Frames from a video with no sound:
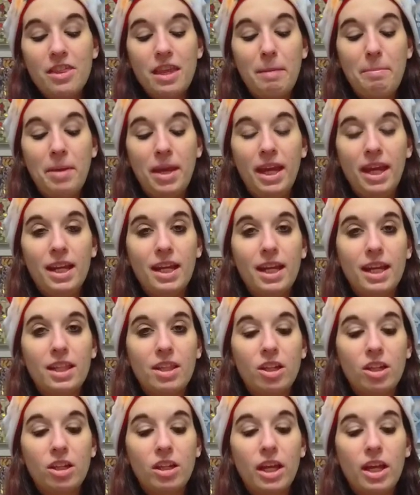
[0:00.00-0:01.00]
they panic and
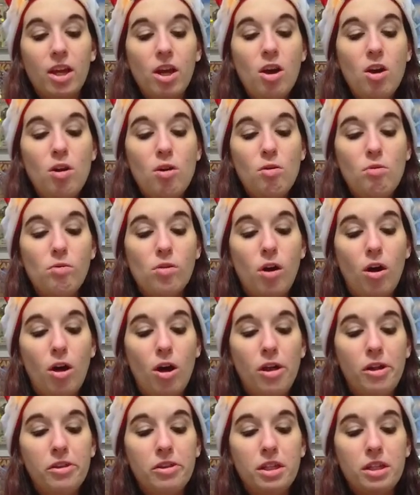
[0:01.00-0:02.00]
they're like, "Oh,
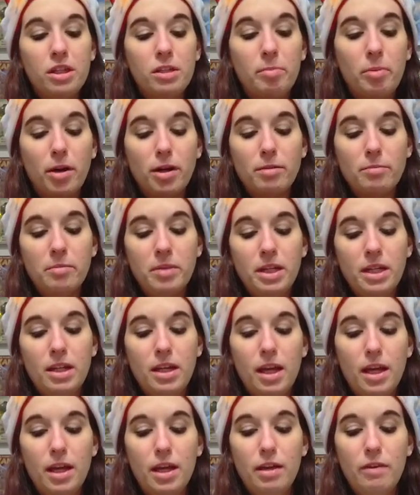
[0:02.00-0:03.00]
call the Department
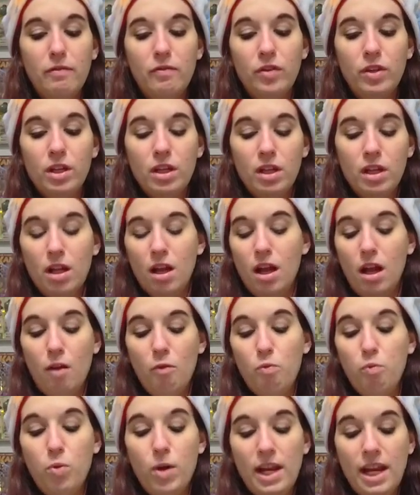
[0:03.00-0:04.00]
of."
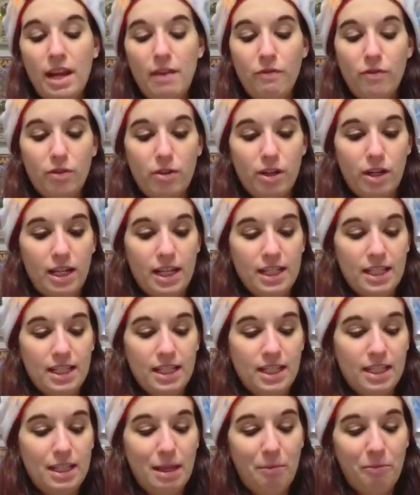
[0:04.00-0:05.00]
Whatever it is,
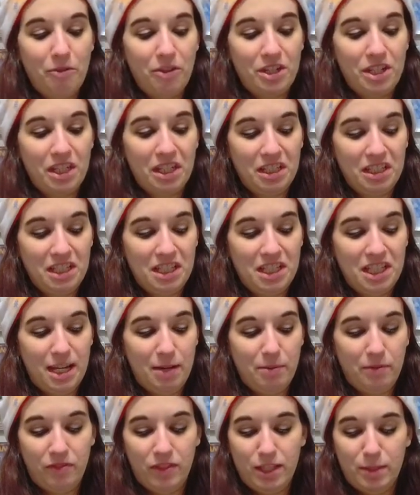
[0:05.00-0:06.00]
it's some ridiculous name
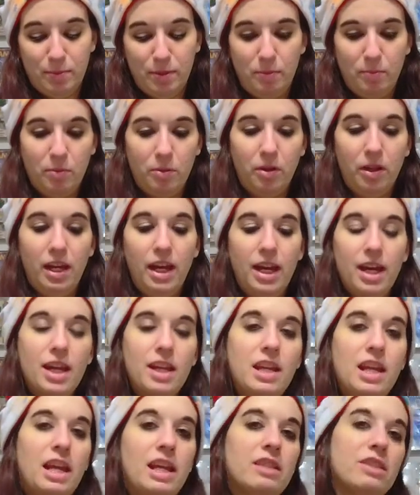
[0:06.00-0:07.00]
of these people. And
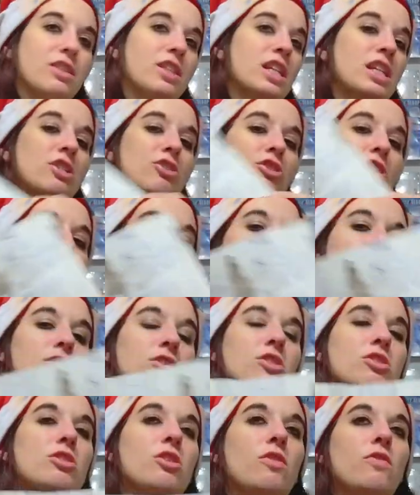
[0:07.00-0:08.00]
it then transfers
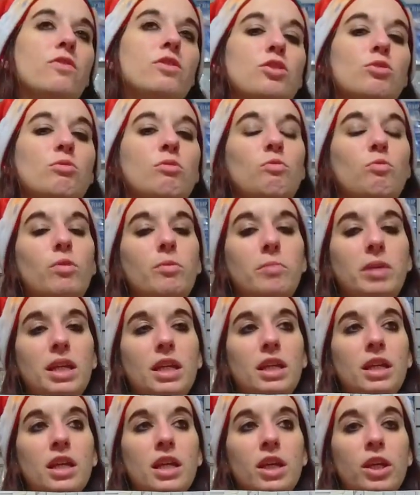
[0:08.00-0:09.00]
us over to a
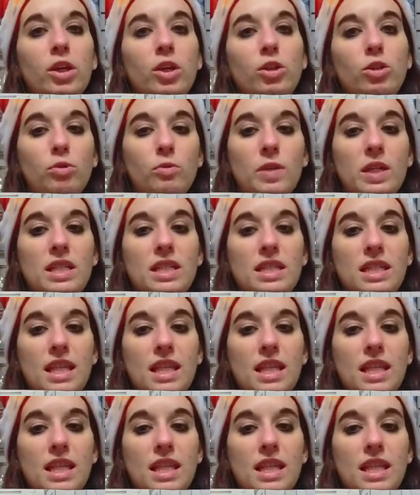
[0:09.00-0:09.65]
woman who is